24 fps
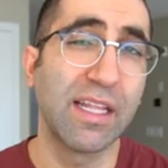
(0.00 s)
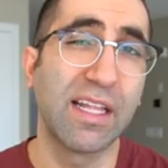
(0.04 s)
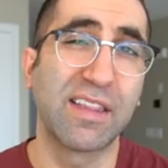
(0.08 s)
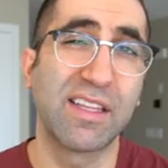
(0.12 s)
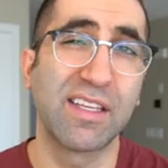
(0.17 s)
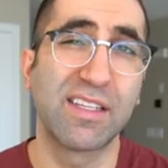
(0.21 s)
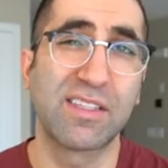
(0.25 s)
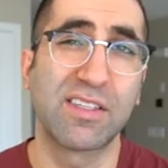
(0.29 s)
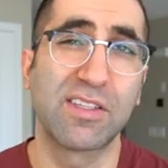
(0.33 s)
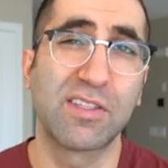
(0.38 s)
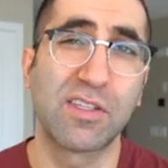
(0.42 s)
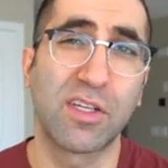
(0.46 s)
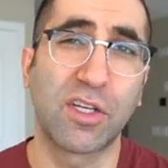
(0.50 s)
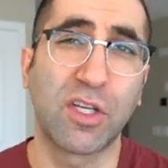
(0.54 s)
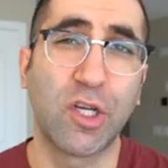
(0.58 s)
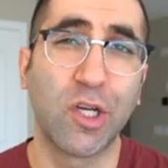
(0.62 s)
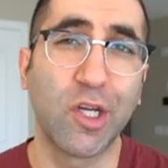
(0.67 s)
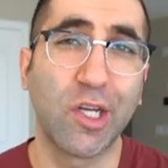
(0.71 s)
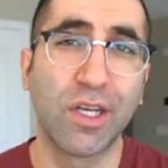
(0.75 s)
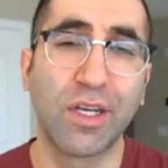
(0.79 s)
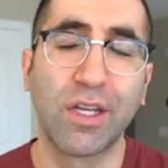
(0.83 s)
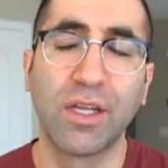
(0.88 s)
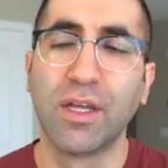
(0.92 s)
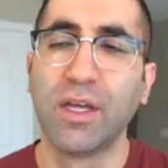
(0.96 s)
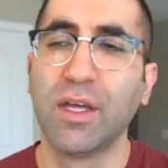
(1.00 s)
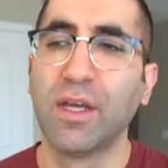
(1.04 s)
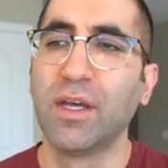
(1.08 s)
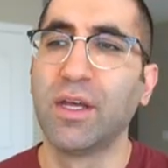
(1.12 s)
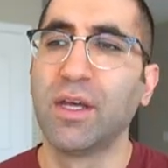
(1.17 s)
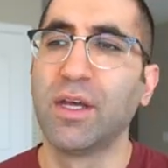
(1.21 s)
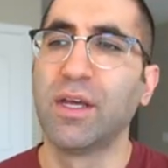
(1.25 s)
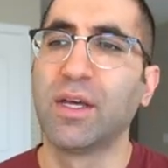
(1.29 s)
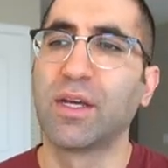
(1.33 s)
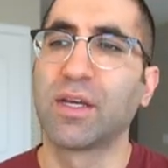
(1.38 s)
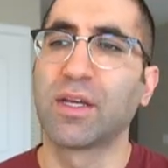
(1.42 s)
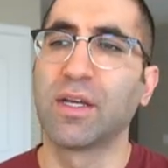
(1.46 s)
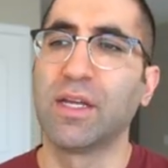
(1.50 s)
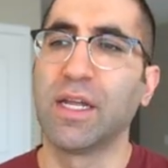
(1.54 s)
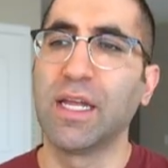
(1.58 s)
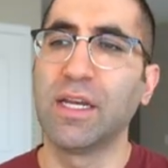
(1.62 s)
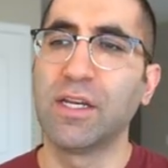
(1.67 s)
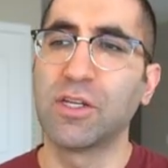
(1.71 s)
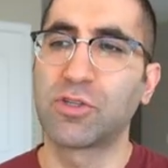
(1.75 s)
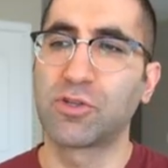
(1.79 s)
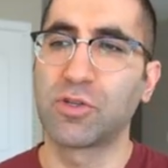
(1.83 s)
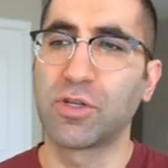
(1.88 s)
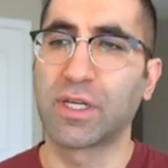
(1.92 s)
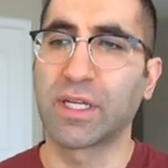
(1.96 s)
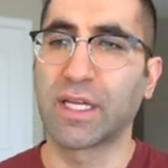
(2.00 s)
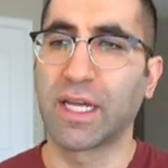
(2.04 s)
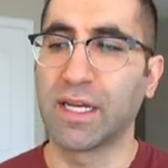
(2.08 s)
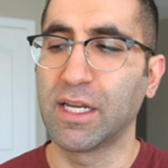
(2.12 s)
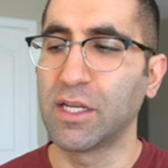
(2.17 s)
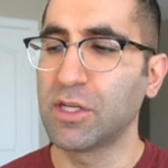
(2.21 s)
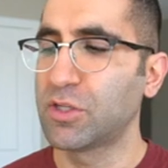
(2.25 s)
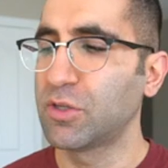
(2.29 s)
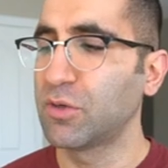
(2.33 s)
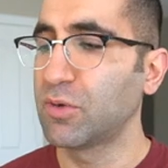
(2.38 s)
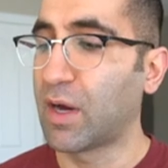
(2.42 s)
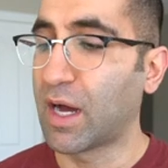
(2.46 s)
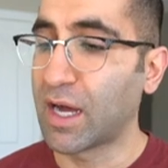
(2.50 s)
that this is a good industry to get into,